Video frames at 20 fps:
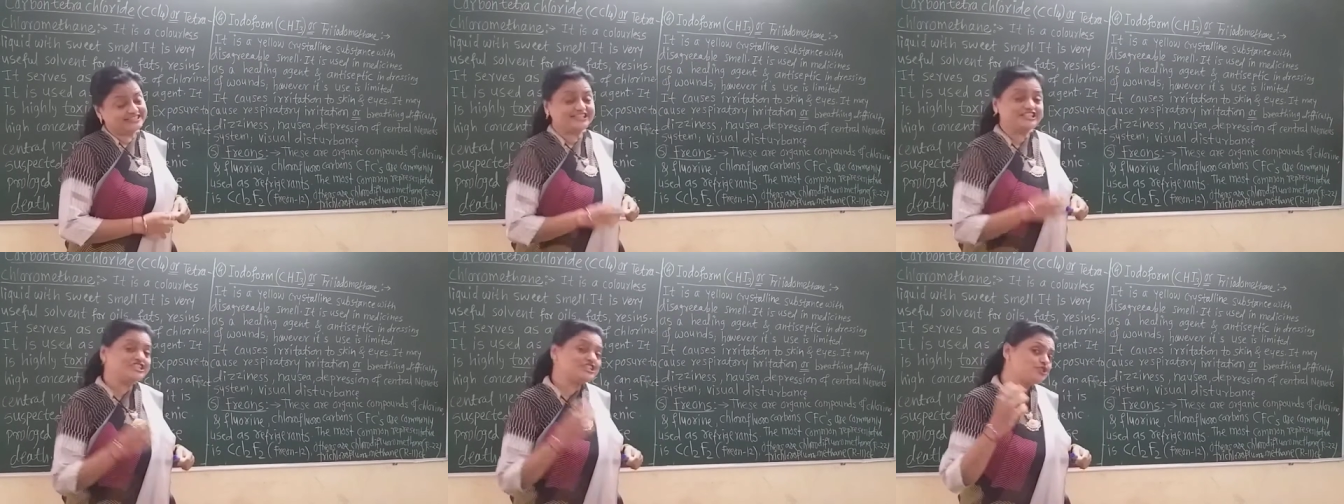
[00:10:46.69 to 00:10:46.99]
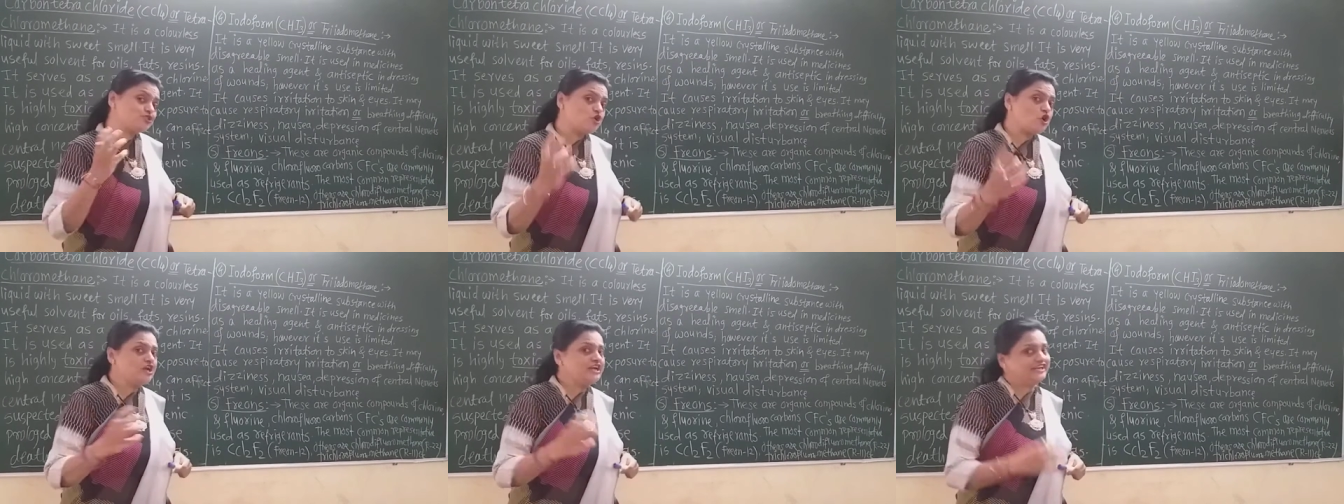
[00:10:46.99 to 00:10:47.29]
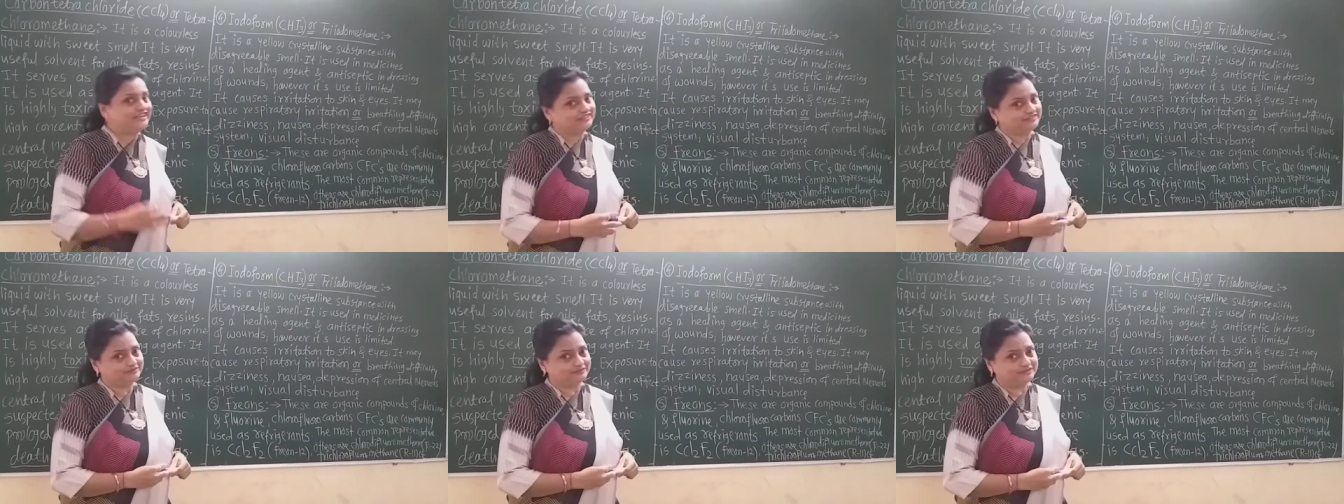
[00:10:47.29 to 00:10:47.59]
It is
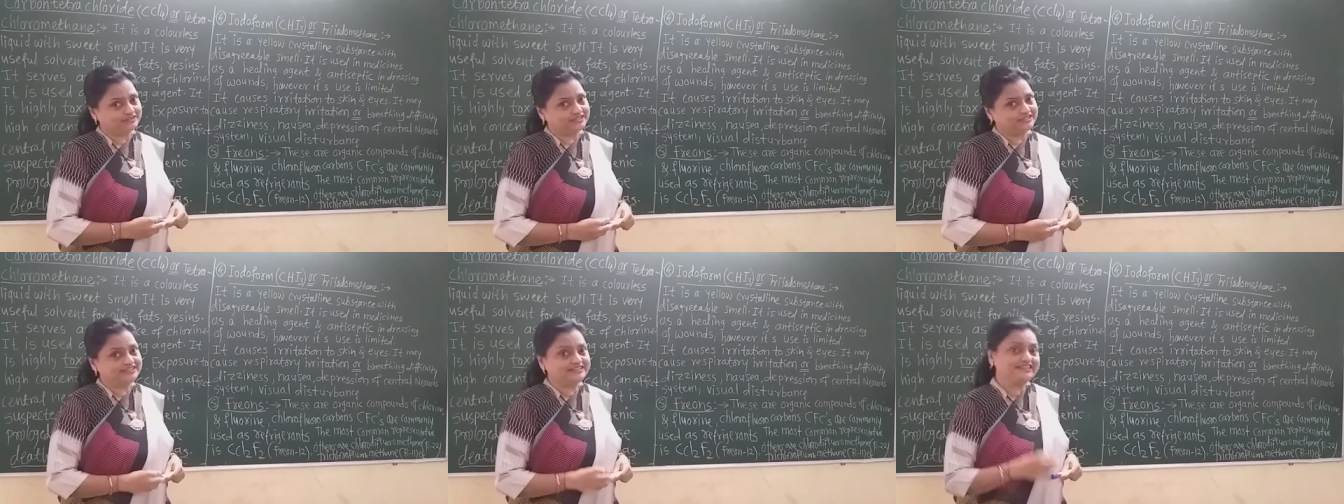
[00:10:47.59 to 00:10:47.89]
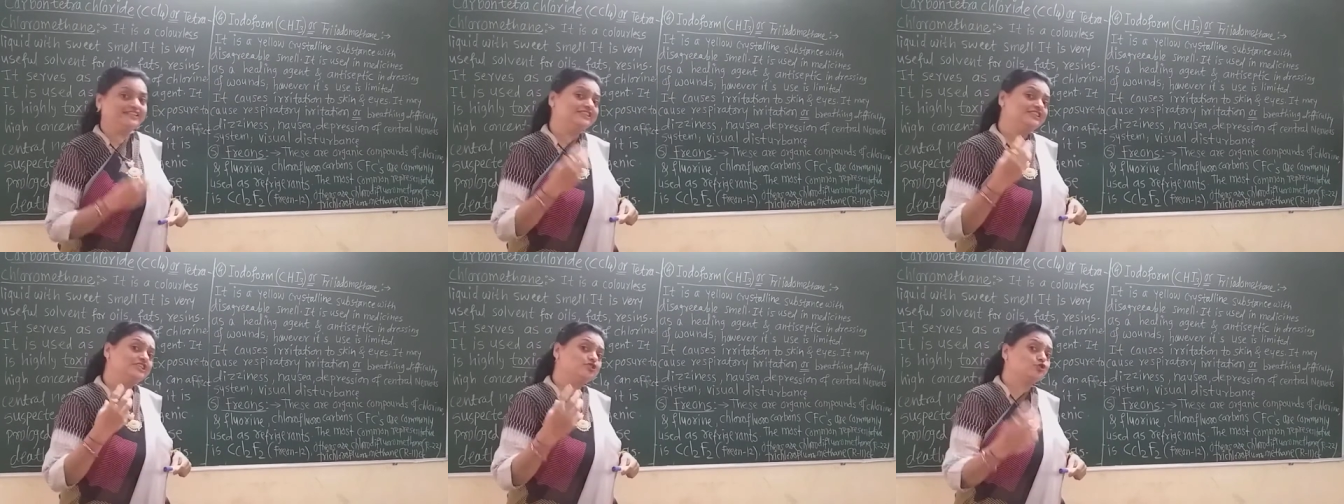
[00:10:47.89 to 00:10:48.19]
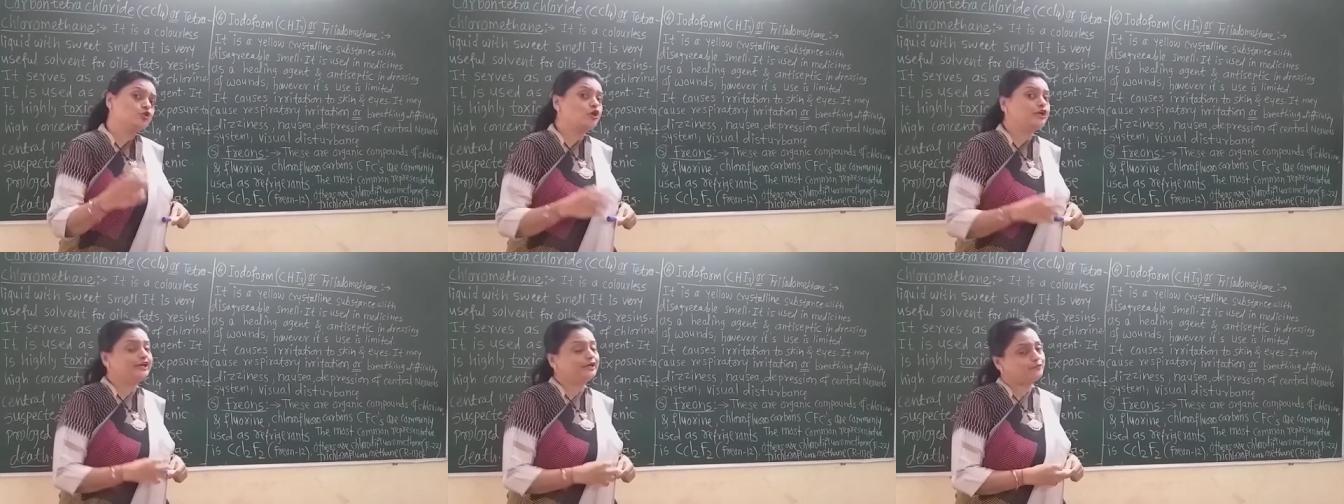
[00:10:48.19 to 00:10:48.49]
solid in the
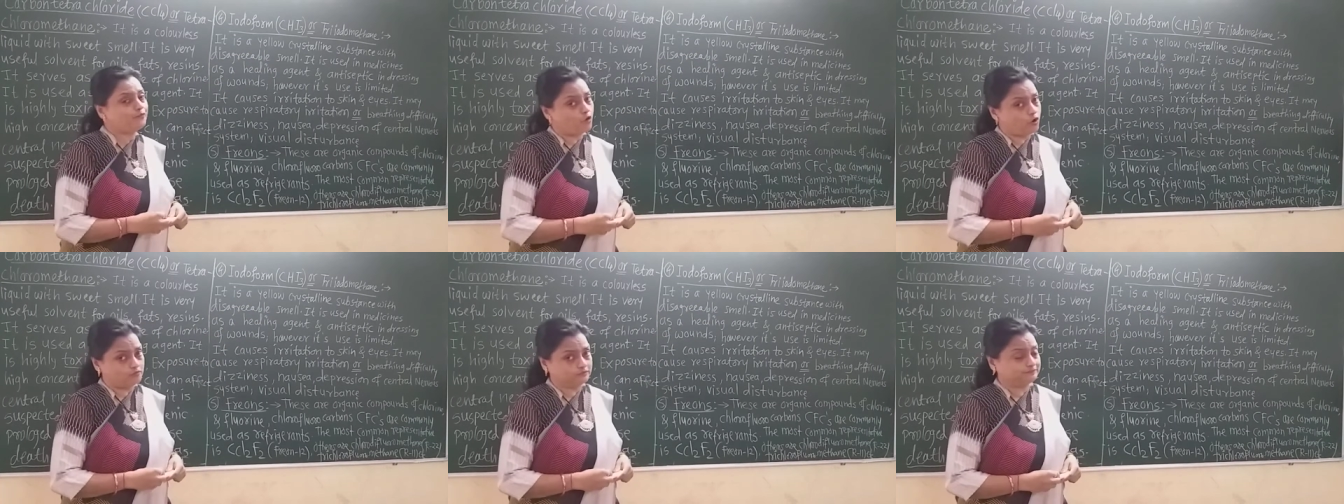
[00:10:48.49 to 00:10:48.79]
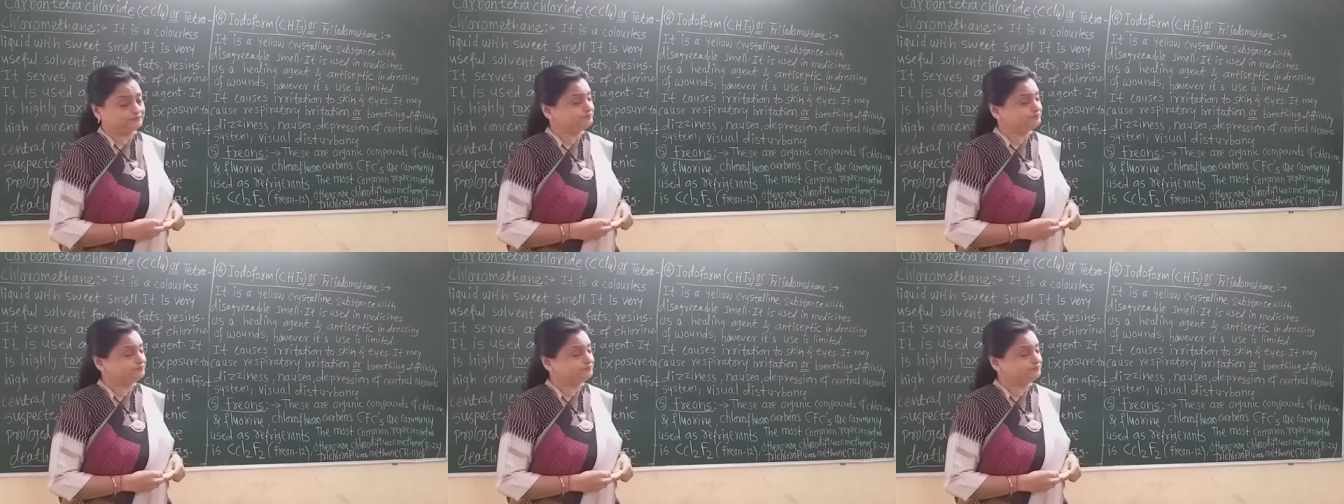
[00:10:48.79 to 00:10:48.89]
solid form.